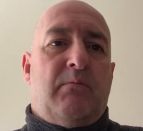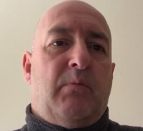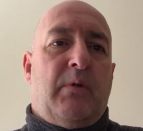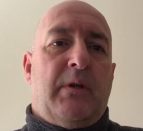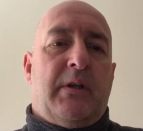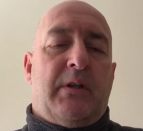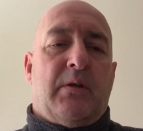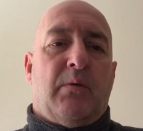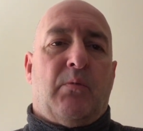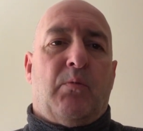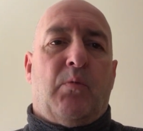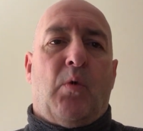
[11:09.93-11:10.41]

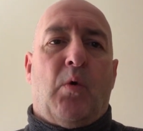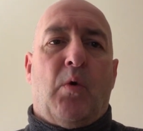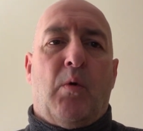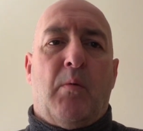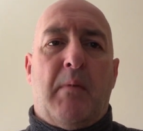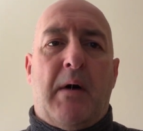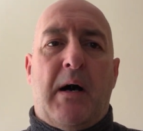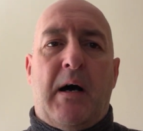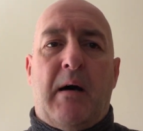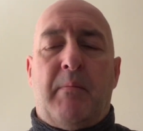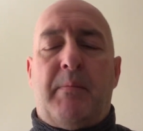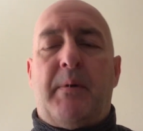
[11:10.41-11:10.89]
with the
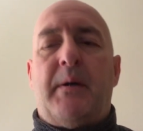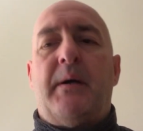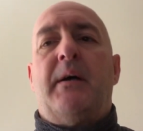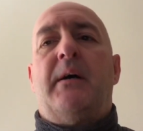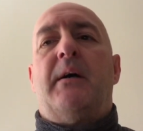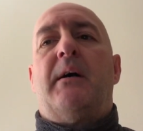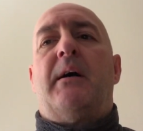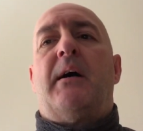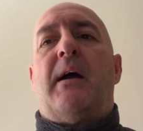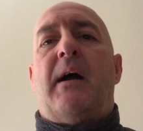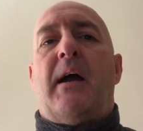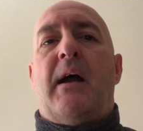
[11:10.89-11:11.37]
warm-up
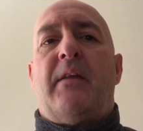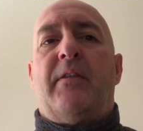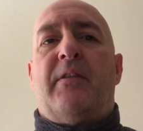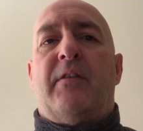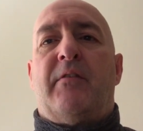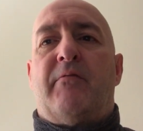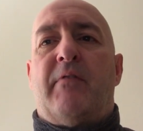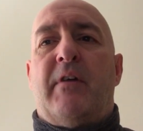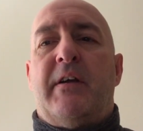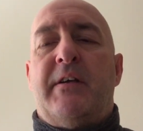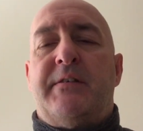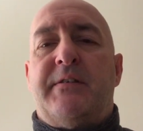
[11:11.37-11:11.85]

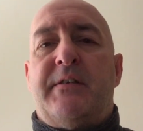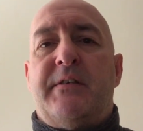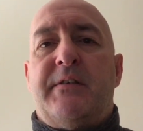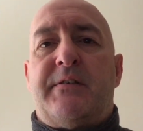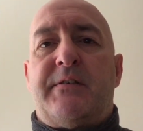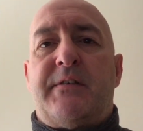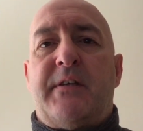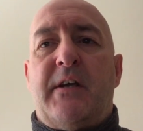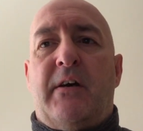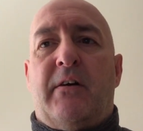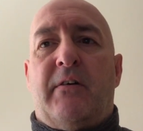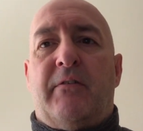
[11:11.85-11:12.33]
and the race
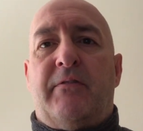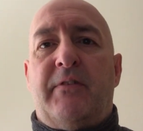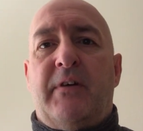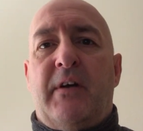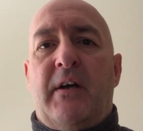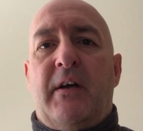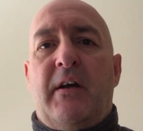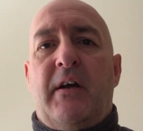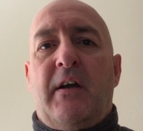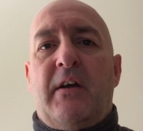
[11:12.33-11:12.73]
itself.